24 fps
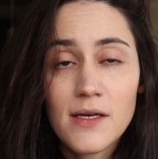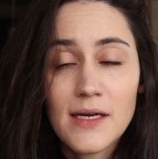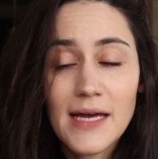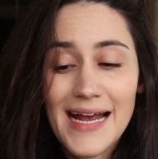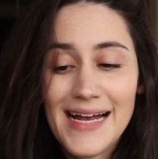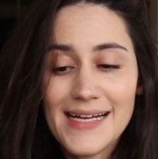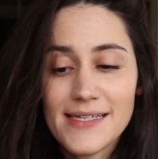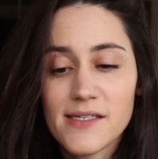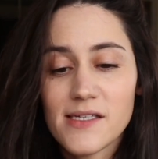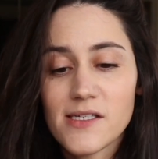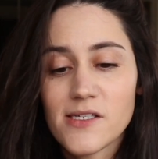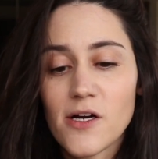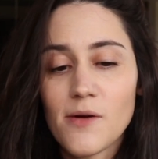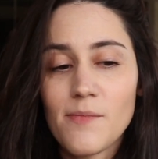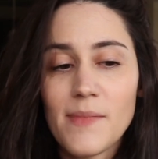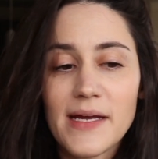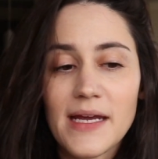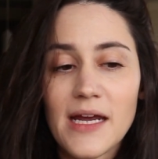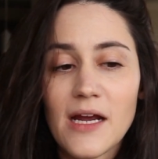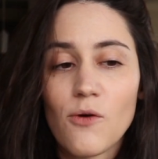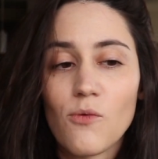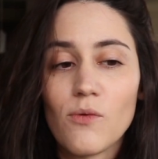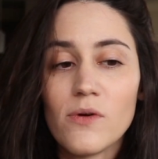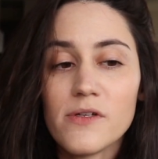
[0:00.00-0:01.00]
has to start
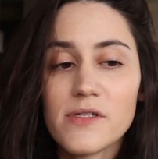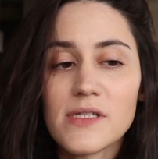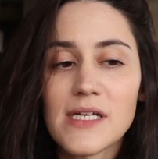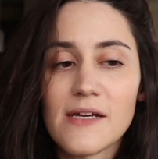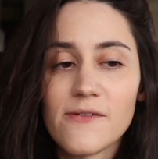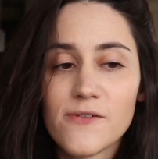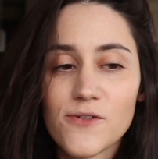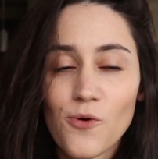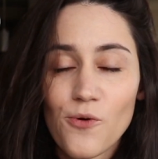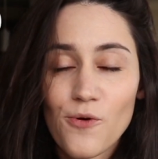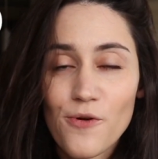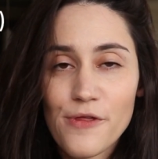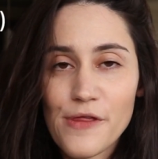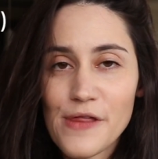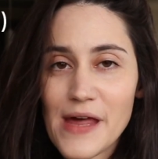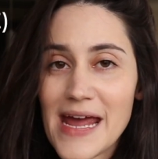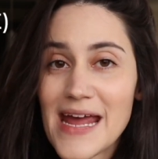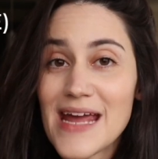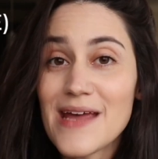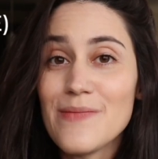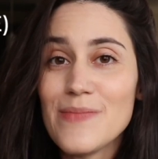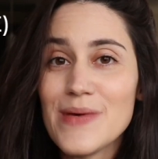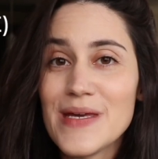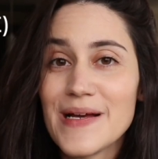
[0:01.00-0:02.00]
making will saves or
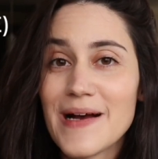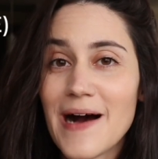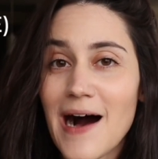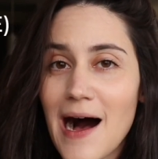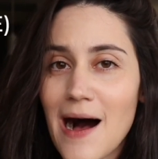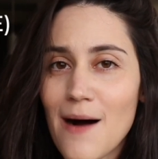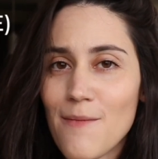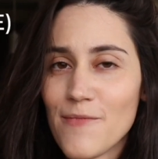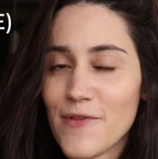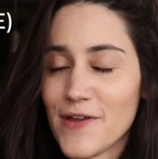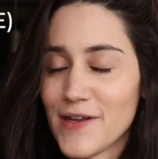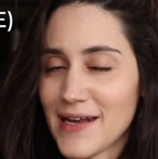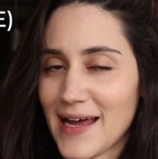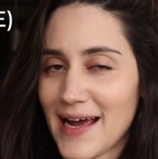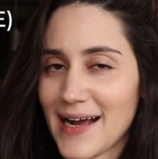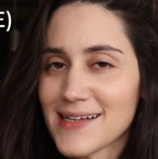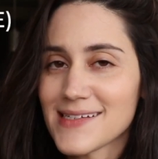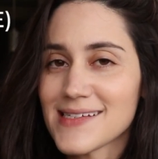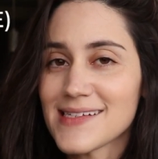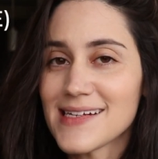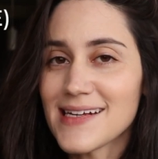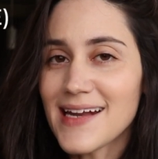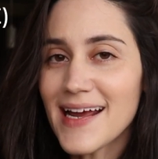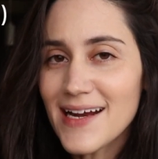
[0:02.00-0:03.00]
they become the
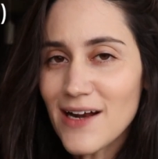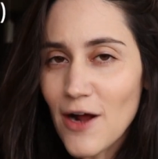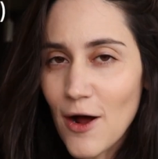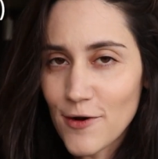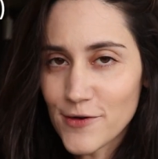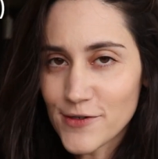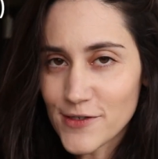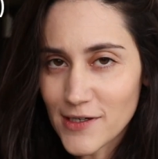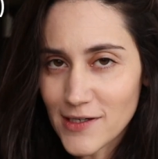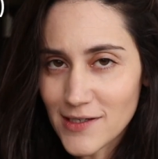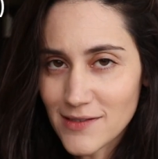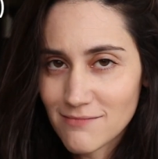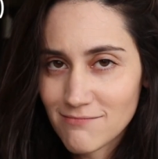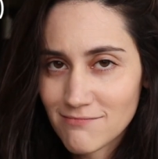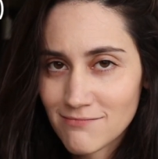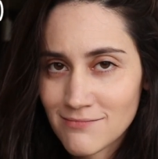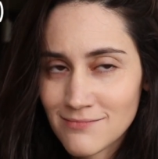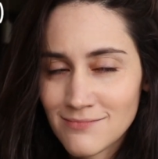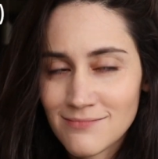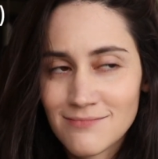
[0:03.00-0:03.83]
next Night Hunter.